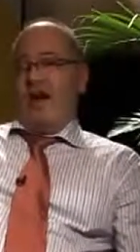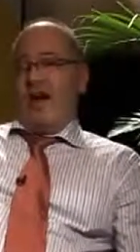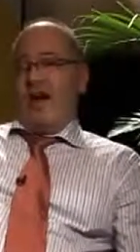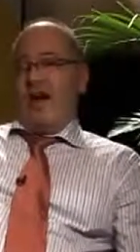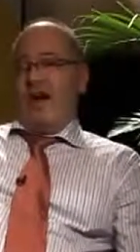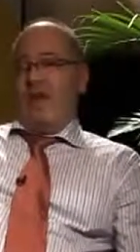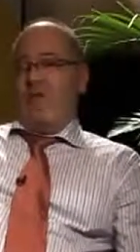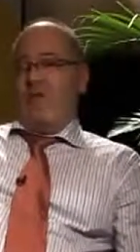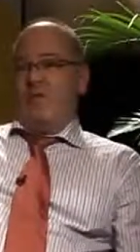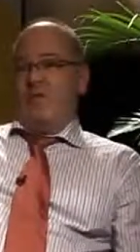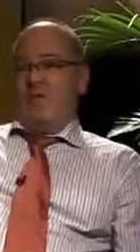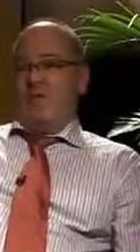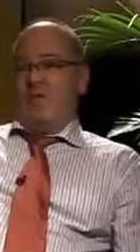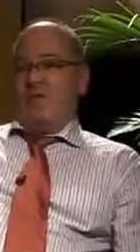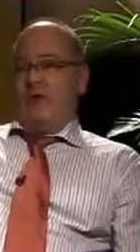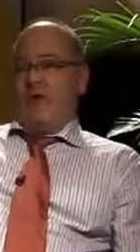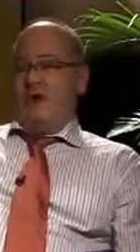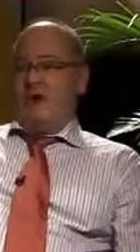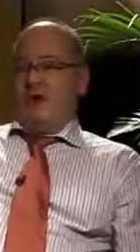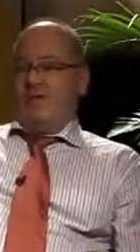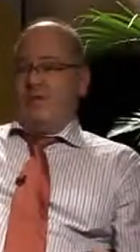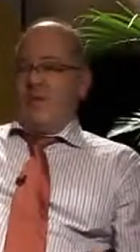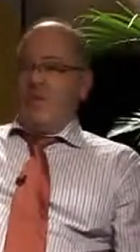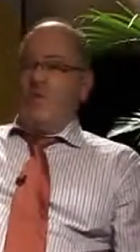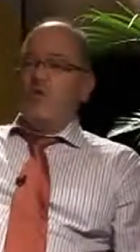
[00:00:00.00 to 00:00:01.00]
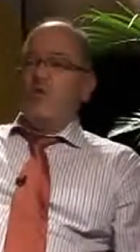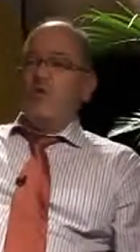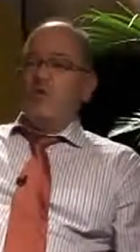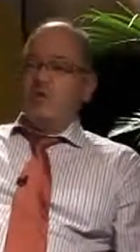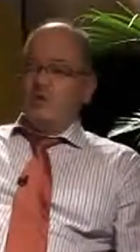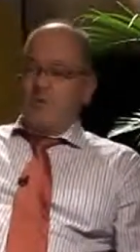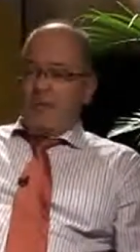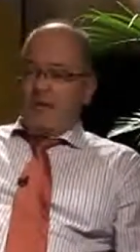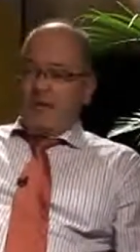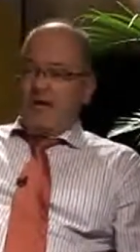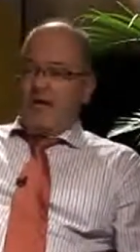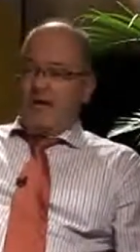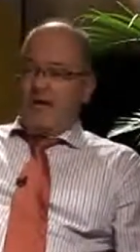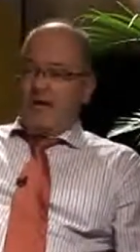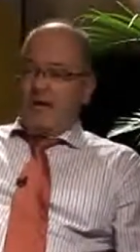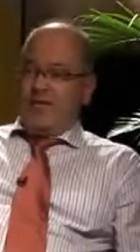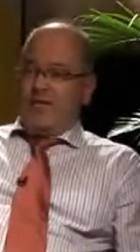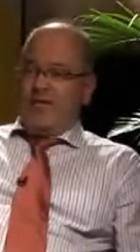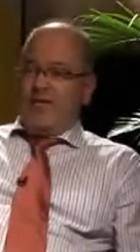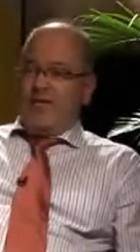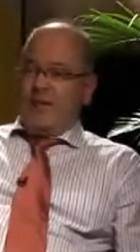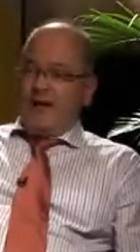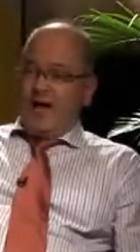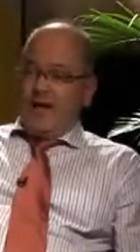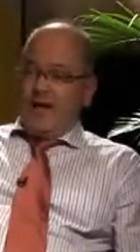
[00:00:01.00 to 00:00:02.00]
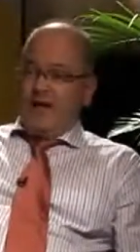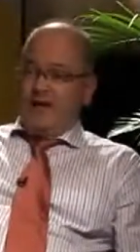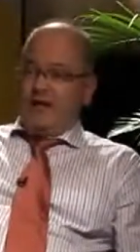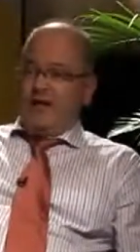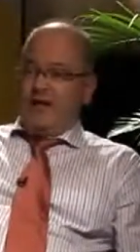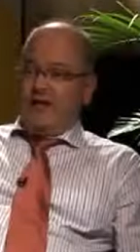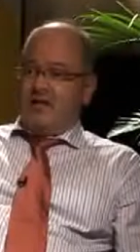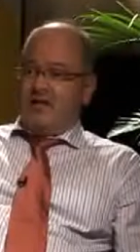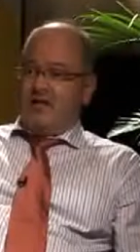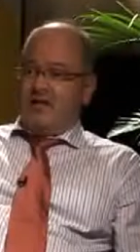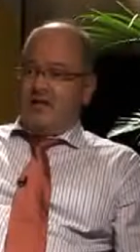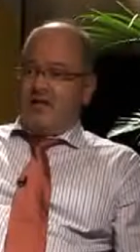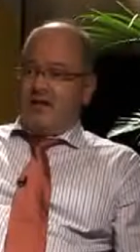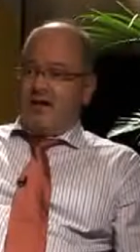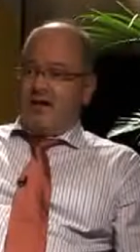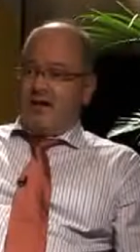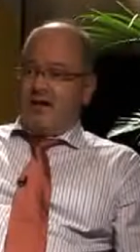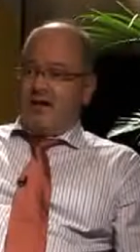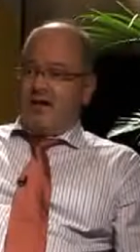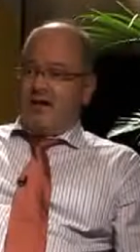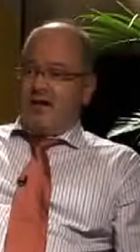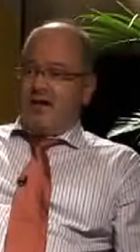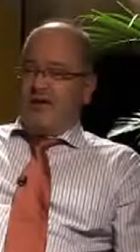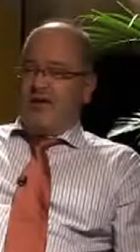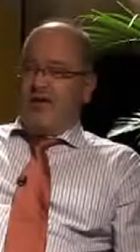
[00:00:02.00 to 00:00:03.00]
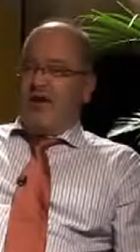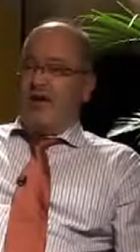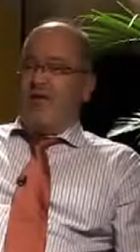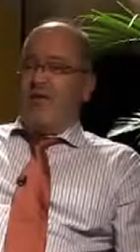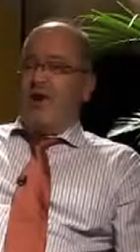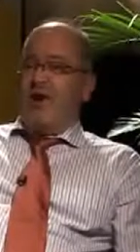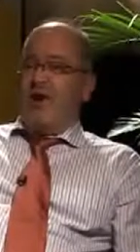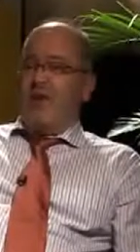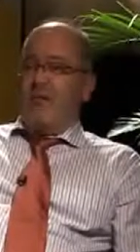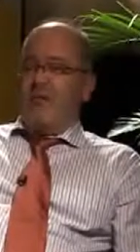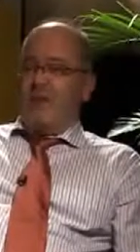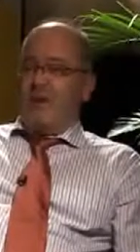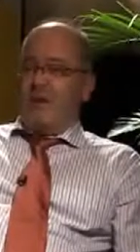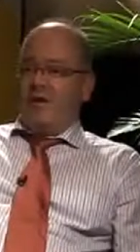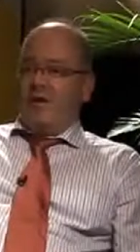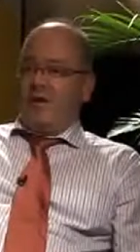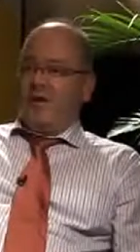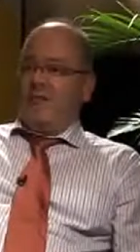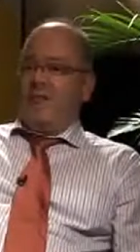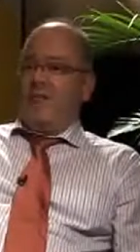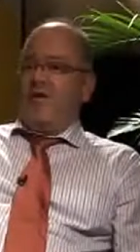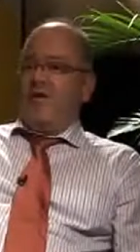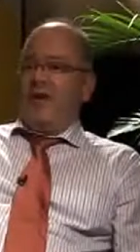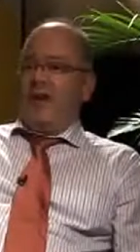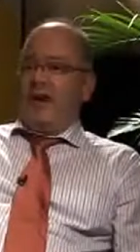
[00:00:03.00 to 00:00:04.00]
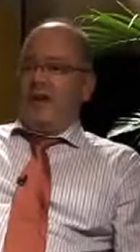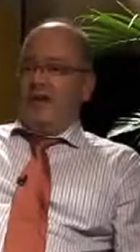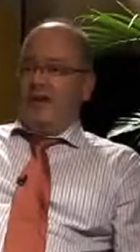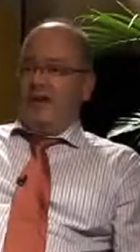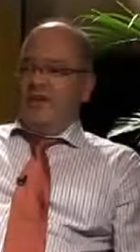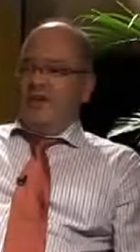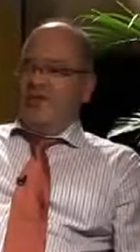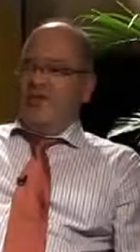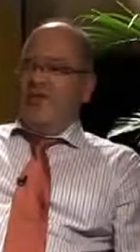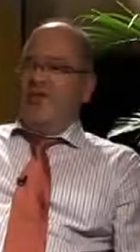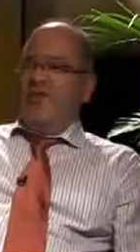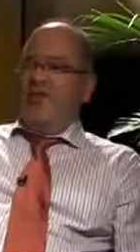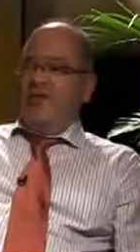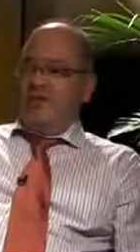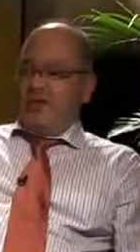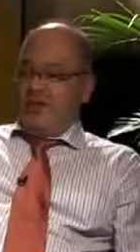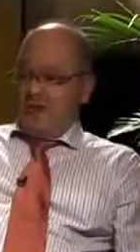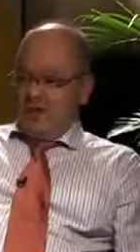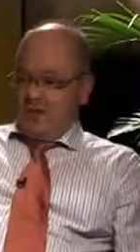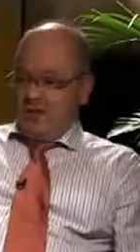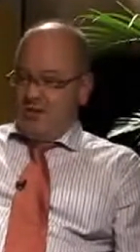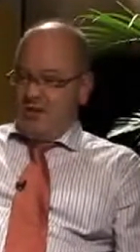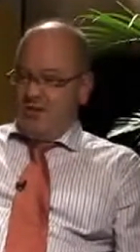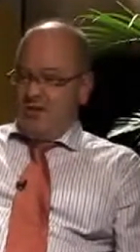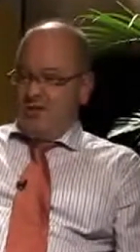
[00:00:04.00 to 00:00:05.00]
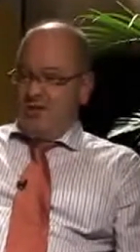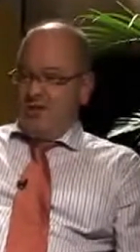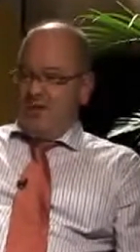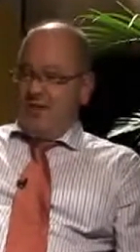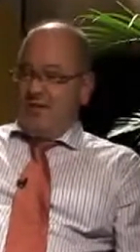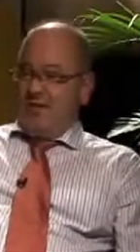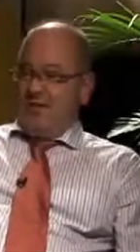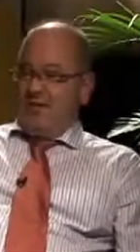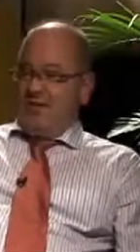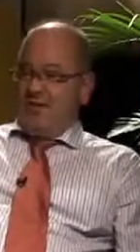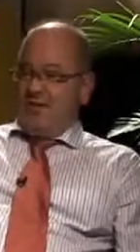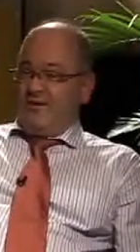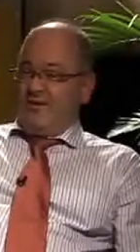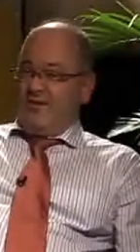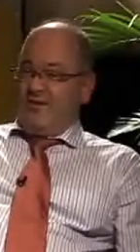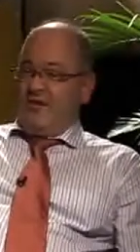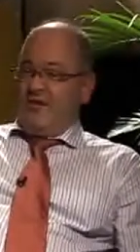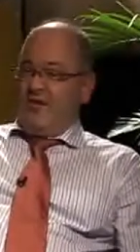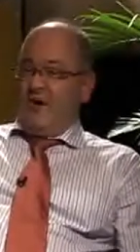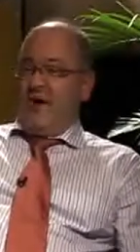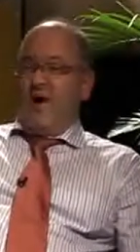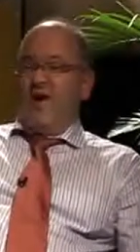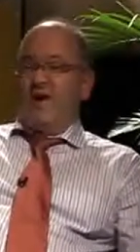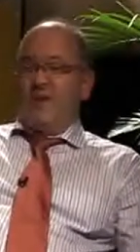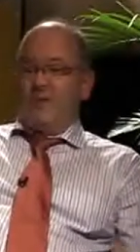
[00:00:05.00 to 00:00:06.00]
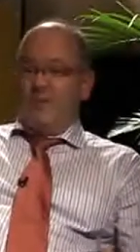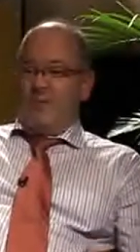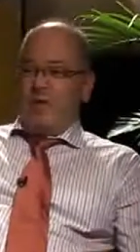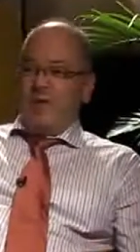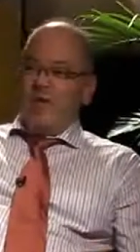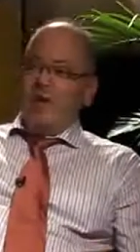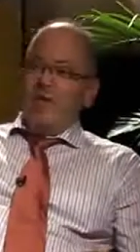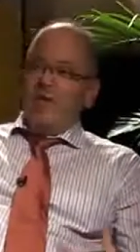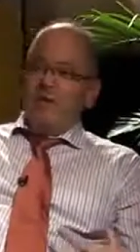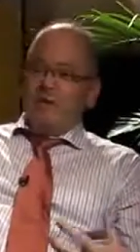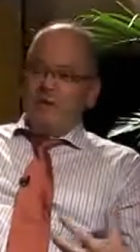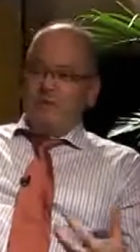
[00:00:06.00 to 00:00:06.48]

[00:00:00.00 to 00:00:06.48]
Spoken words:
One thing I've always believed is that, there are multiple Englishes. So I speak